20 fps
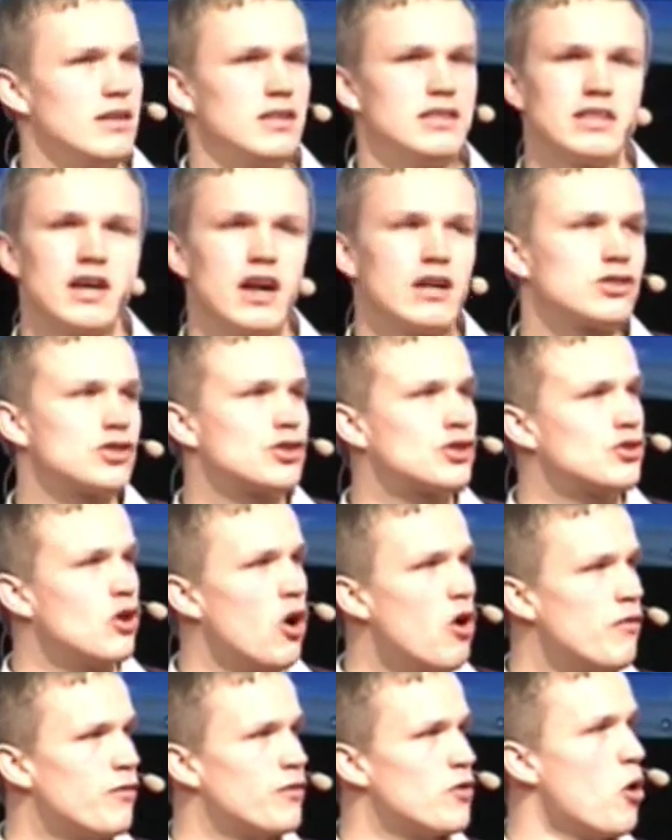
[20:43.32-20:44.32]
there are
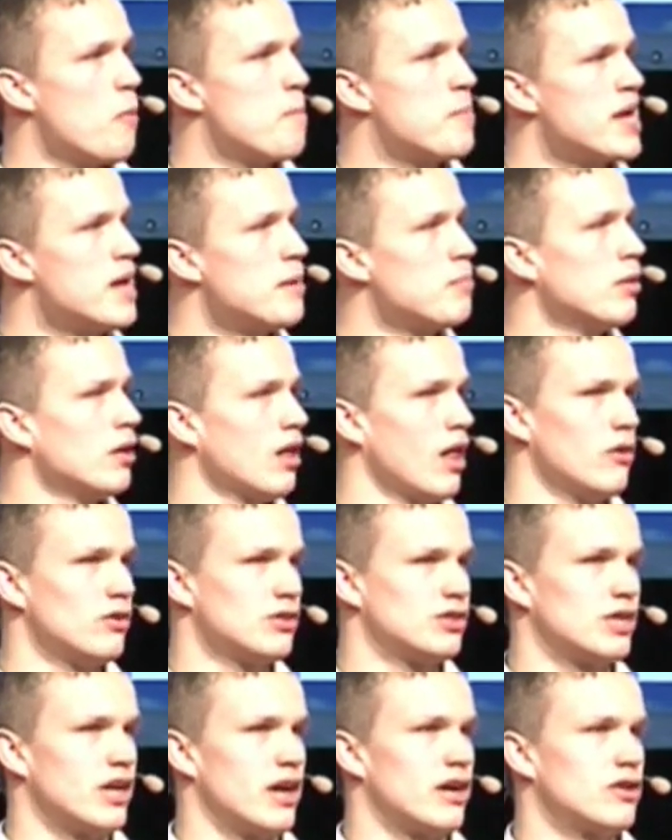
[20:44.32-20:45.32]
so few people
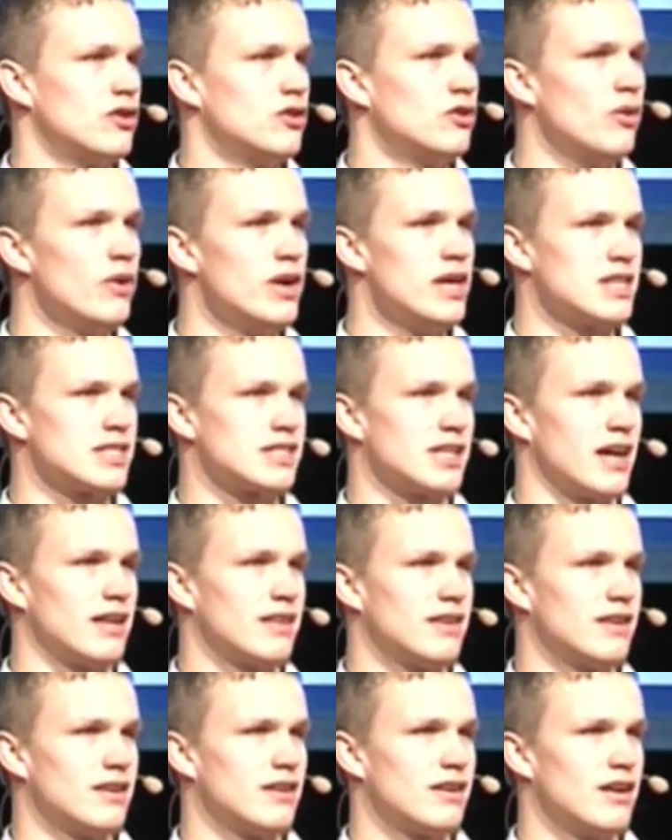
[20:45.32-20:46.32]
out there doing that.
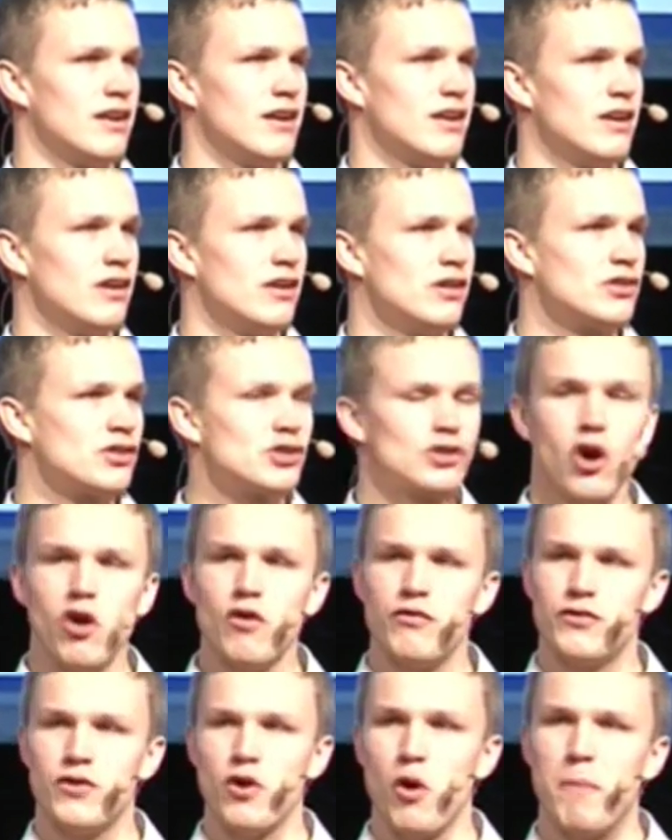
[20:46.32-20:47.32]
So
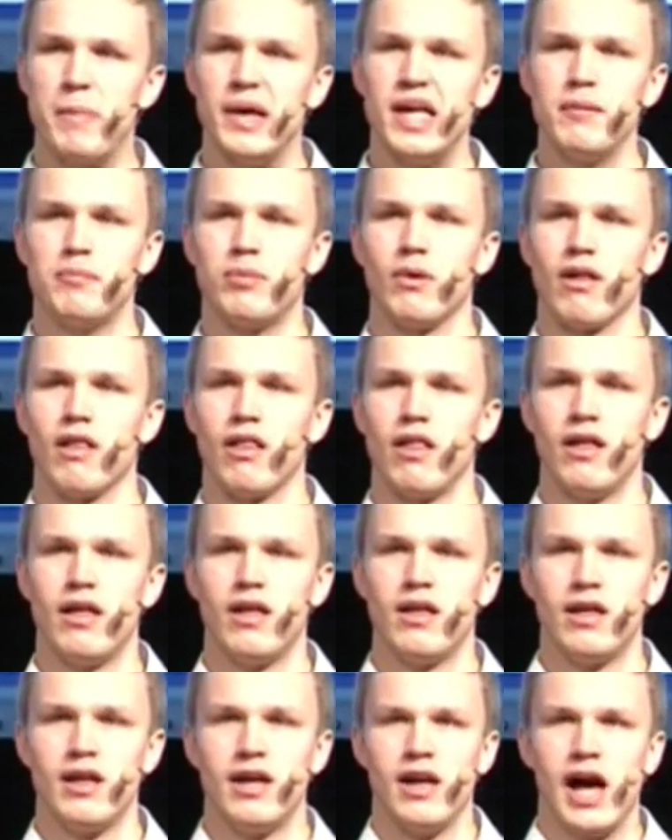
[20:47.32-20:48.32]
few people.
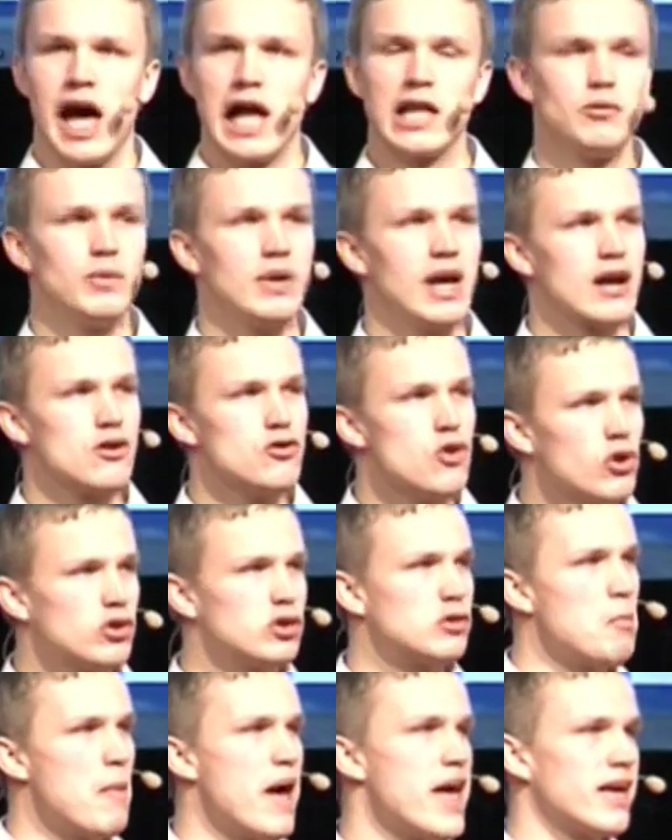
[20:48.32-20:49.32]
And we are
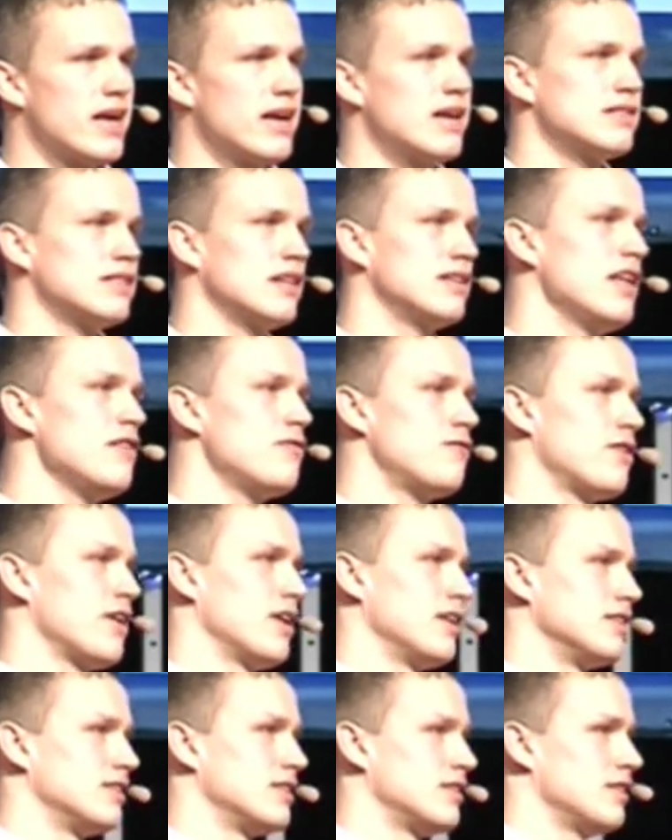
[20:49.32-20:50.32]
not making the
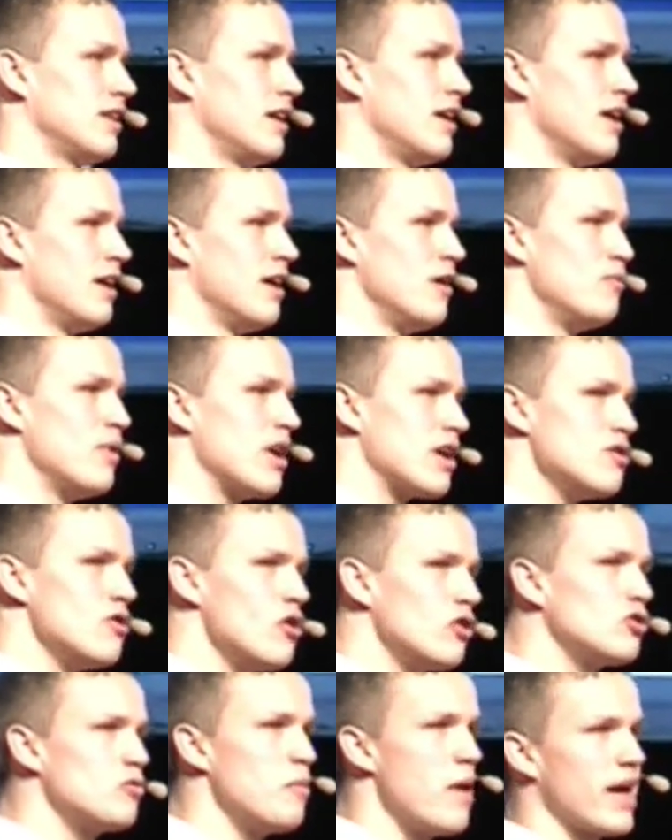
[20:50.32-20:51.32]
difference. We are
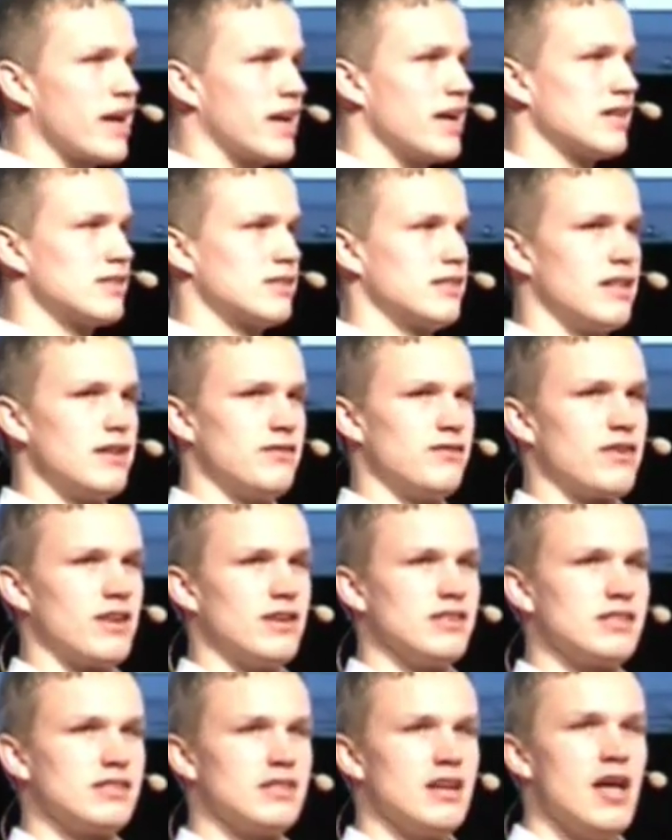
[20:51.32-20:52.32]
not making the
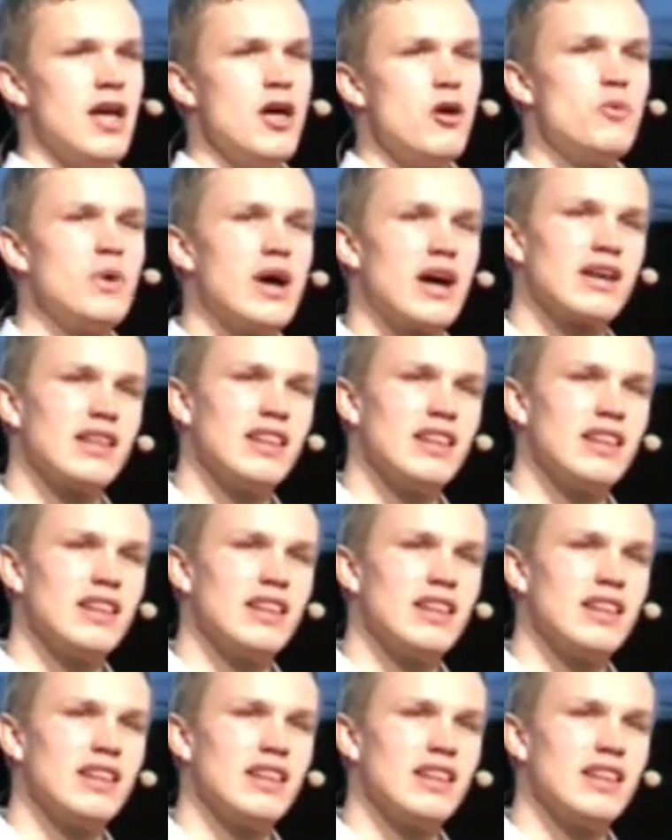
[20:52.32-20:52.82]
difference. We are